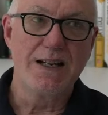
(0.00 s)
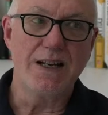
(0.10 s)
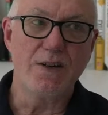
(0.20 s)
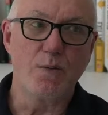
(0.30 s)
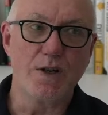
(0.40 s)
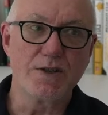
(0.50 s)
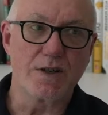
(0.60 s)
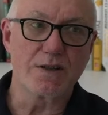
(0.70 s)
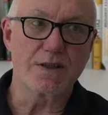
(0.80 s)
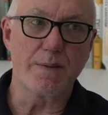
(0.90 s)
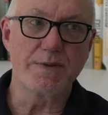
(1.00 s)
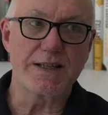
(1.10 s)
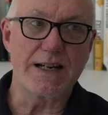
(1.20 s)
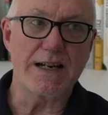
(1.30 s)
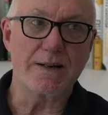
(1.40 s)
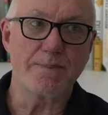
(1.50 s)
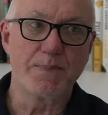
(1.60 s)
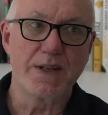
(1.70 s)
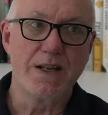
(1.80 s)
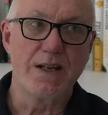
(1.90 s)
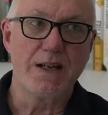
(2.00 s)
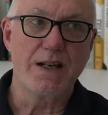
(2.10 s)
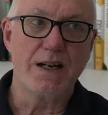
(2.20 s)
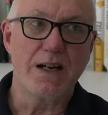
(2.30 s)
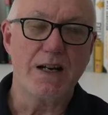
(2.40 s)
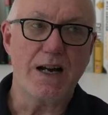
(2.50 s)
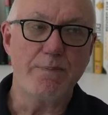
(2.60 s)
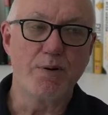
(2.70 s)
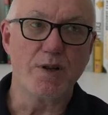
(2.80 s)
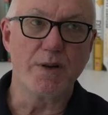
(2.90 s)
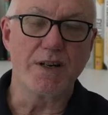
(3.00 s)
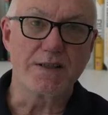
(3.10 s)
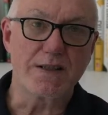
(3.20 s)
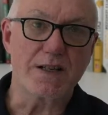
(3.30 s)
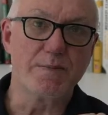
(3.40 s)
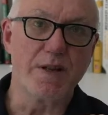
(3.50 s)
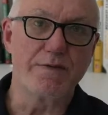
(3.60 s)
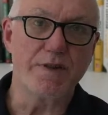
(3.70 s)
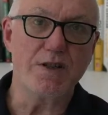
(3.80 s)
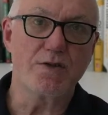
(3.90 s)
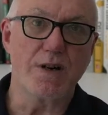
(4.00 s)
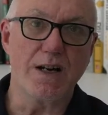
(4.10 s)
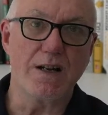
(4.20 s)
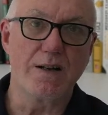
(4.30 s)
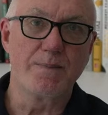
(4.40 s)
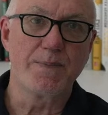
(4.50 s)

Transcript: And the ones on Substack, I put them on a 6-month free trial.